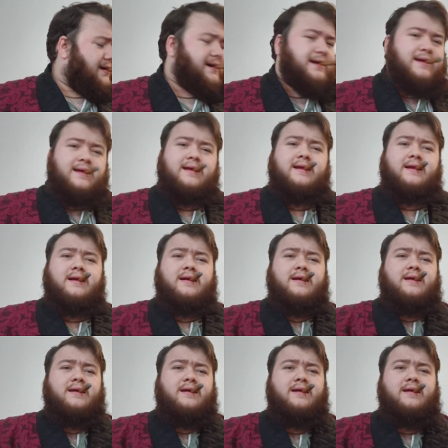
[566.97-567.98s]
I think
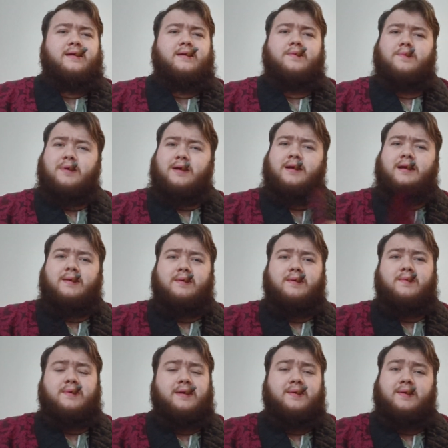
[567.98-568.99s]

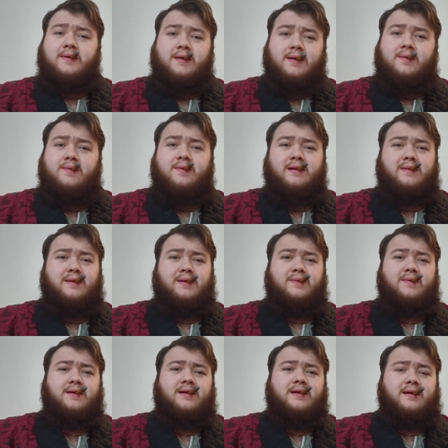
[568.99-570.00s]
even people who don't
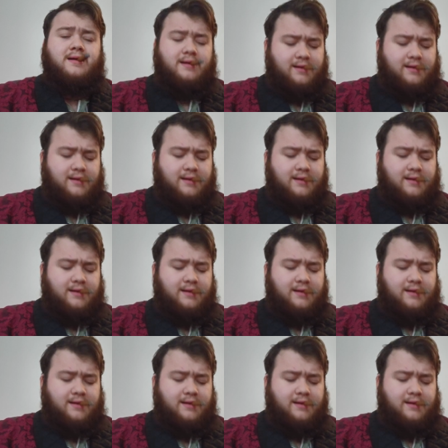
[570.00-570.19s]
smoke,